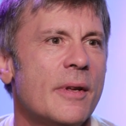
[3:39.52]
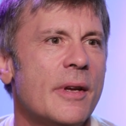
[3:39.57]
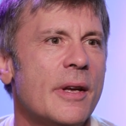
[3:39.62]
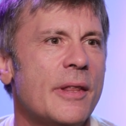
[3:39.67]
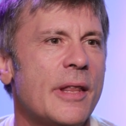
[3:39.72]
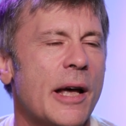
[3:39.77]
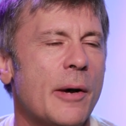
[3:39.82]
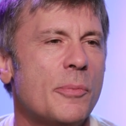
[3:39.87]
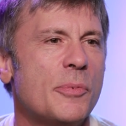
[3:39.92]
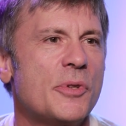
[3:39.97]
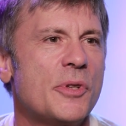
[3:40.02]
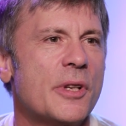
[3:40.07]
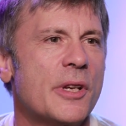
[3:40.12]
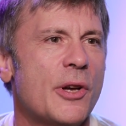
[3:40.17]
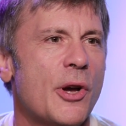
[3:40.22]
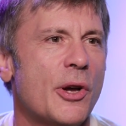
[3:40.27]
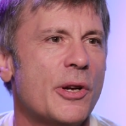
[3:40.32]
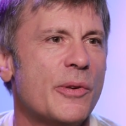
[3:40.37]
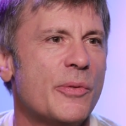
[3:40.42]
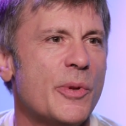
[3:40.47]
that was the
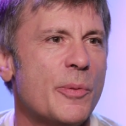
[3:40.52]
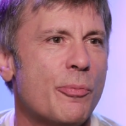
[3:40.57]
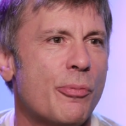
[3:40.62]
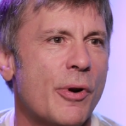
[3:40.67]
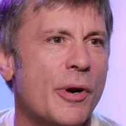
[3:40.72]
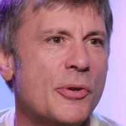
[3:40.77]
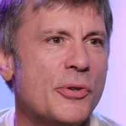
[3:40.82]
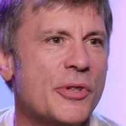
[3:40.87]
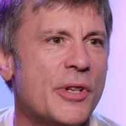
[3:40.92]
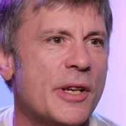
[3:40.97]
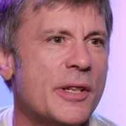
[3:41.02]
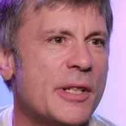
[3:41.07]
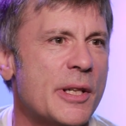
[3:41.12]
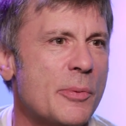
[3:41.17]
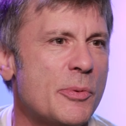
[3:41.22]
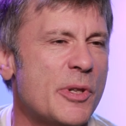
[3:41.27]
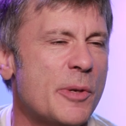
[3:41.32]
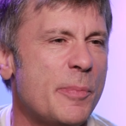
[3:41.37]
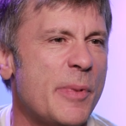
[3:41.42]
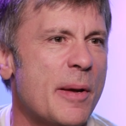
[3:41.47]
kind of the process. It
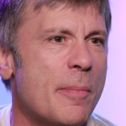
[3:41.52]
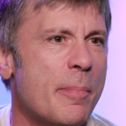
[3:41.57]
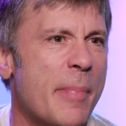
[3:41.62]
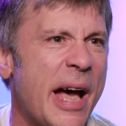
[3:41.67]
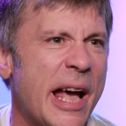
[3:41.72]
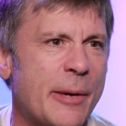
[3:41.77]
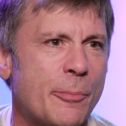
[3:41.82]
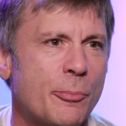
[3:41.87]
was a bit Mad